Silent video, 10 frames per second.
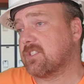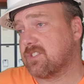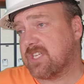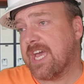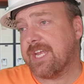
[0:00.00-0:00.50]

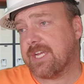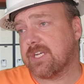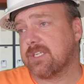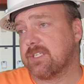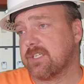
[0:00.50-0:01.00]
tank
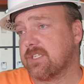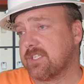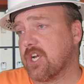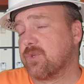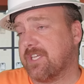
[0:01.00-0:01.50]

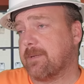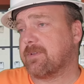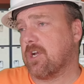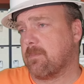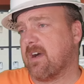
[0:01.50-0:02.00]
goes
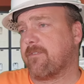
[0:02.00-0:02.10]
empty on my